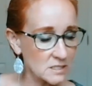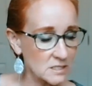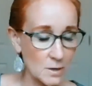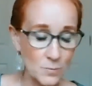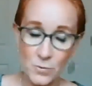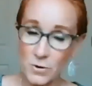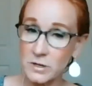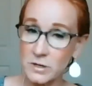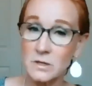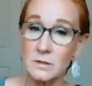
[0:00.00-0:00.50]

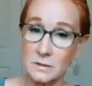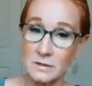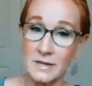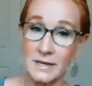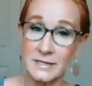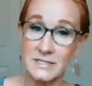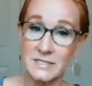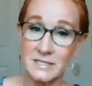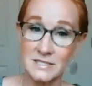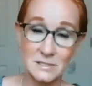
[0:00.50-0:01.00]
Deborah
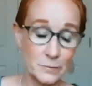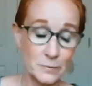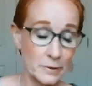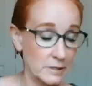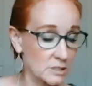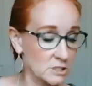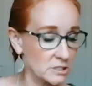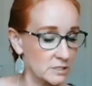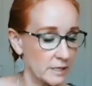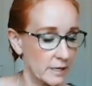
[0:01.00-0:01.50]
likes the
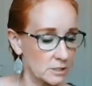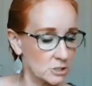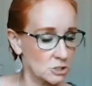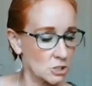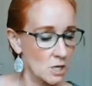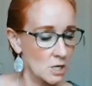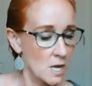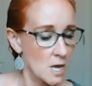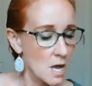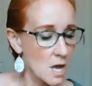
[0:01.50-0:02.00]
Spanish
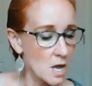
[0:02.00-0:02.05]
sage.